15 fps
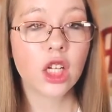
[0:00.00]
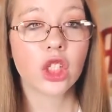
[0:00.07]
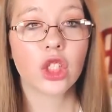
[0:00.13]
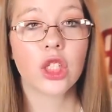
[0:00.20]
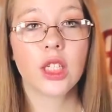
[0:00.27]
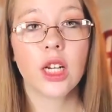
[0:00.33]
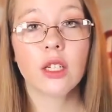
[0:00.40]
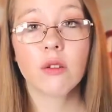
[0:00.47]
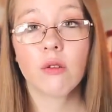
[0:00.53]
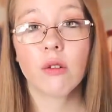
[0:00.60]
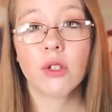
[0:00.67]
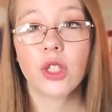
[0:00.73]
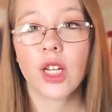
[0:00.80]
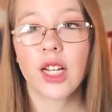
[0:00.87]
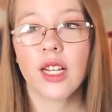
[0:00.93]
She does
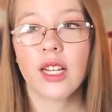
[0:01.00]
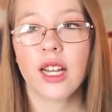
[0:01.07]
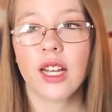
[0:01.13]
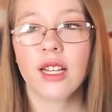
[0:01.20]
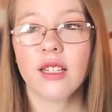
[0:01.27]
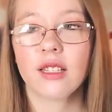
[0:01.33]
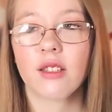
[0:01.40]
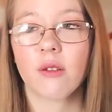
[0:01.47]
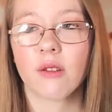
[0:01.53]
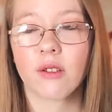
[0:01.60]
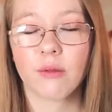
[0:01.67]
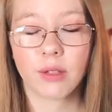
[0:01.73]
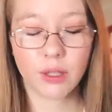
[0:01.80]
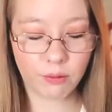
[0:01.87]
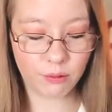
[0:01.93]
crochet and knit, so it's
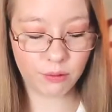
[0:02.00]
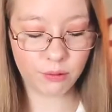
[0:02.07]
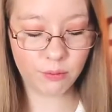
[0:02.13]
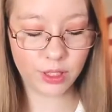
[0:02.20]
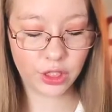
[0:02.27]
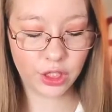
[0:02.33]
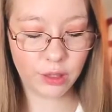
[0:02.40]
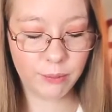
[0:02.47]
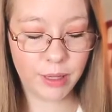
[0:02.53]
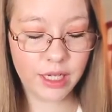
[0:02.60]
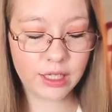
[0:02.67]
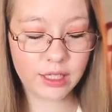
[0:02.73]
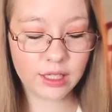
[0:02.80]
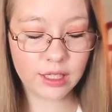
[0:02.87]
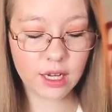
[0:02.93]
really cool when she
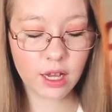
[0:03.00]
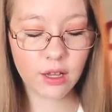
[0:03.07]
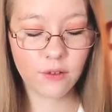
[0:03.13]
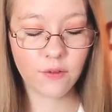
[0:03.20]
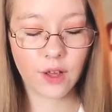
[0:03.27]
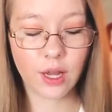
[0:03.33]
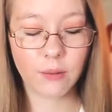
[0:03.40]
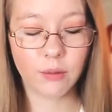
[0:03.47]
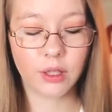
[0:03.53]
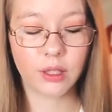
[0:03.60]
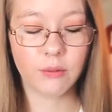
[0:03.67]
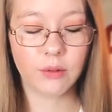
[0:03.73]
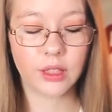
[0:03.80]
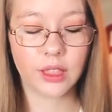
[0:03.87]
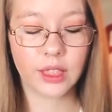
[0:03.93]
makes stuff. I really,
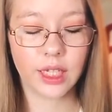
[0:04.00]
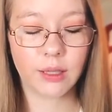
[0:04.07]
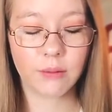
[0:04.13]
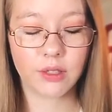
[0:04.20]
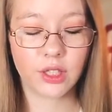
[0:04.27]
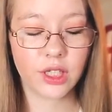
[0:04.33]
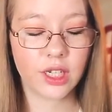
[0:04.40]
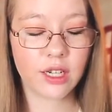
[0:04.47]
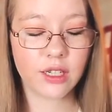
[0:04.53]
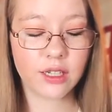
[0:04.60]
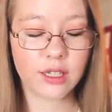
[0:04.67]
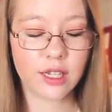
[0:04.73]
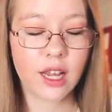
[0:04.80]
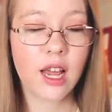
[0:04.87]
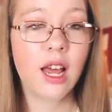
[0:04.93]
really like when she
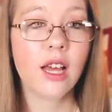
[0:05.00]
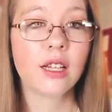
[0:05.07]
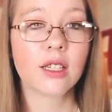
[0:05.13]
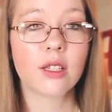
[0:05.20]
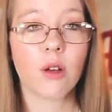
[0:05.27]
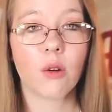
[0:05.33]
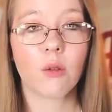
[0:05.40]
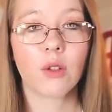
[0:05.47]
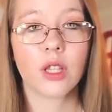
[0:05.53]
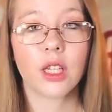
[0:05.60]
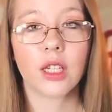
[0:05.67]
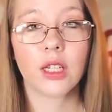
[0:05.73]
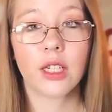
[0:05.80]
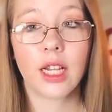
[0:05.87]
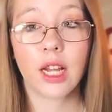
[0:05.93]
does. So
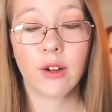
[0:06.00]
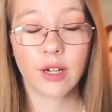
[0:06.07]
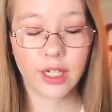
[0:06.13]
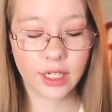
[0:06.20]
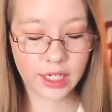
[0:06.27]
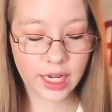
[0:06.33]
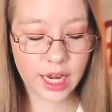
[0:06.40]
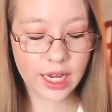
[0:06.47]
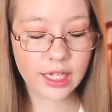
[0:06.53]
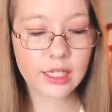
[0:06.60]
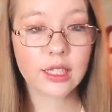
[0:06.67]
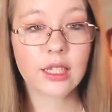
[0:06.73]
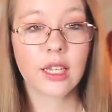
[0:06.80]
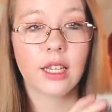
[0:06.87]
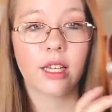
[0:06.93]
the carrying
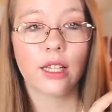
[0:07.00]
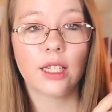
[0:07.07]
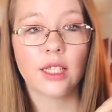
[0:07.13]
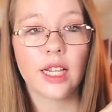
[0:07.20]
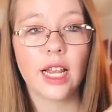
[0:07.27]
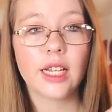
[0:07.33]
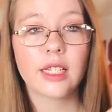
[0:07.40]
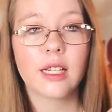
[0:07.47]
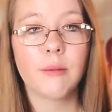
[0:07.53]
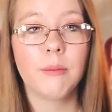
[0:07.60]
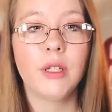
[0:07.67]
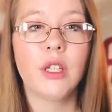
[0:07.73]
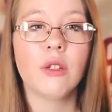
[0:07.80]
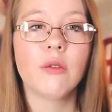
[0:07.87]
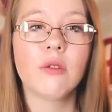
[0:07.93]
case, this case can be
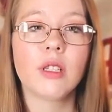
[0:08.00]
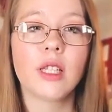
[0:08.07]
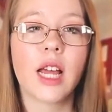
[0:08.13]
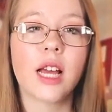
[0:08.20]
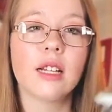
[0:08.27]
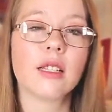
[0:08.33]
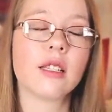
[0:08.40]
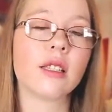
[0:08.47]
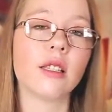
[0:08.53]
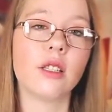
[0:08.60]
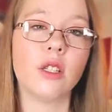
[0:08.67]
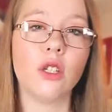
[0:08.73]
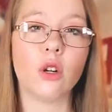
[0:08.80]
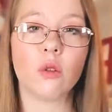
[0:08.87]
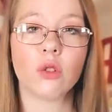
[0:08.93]
used as,
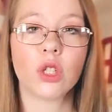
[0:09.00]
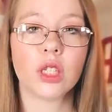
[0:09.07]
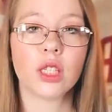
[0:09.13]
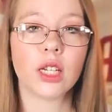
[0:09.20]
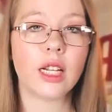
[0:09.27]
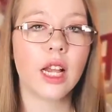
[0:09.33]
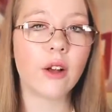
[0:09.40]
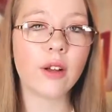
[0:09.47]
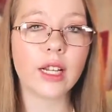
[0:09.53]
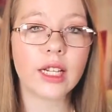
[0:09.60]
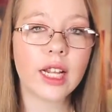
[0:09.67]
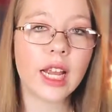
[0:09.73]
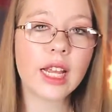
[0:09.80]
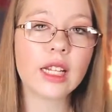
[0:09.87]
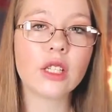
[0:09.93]
you know, just a carrying
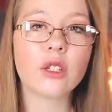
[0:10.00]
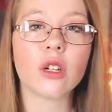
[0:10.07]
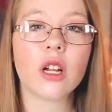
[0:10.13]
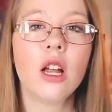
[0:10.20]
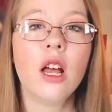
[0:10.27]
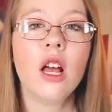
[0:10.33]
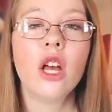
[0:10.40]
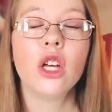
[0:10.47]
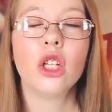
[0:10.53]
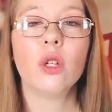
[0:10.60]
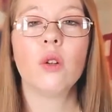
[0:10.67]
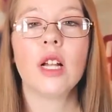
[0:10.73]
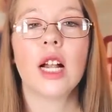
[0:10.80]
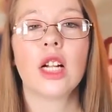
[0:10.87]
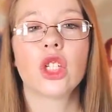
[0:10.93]
case, or you
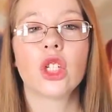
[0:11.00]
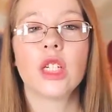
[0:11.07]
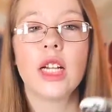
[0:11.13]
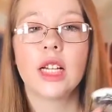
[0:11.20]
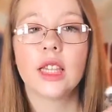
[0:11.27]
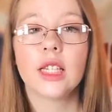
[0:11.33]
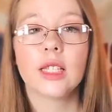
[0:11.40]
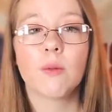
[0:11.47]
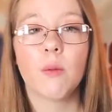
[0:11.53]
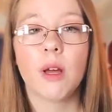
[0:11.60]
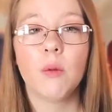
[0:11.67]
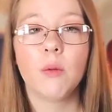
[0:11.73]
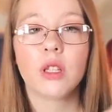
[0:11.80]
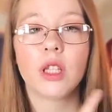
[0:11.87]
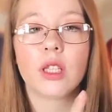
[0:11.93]
can actually get this
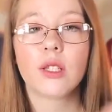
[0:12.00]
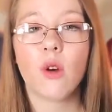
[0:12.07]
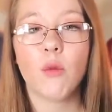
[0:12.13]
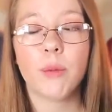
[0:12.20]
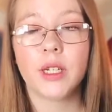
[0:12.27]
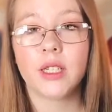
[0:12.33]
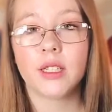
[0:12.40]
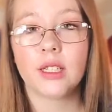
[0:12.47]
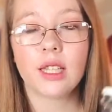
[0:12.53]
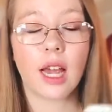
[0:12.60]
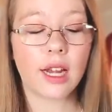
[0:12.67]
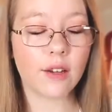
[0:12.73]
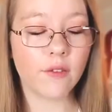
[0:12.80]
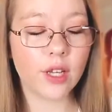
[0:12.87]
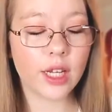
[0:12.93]
wet with the soap
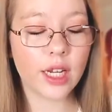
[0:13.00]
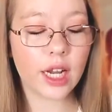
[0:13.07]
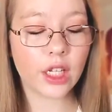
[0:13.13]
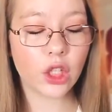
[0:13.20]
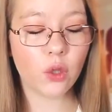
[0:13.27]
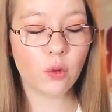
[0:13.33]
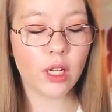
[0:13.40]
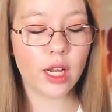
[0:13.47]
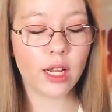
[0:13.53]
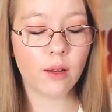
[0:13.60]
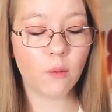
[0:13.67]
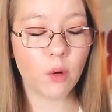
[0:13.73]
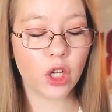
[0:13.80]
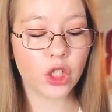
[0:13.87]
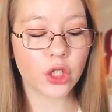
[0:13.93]
inside of it and you
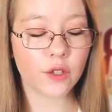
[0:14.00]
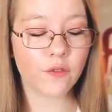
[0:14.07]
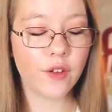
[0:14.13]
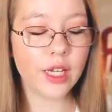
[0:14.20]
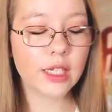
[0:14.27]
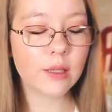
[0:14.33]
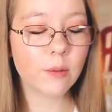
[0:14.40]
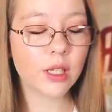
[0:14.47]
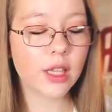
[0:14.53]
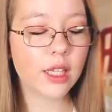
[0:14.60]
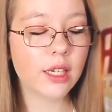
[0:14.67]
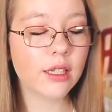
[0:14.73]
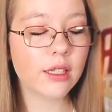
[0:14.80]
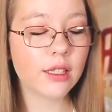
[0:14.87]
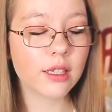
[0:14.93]
can wash your face with
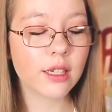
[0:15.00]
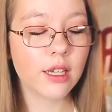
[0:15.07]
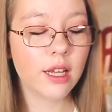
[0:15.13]
it.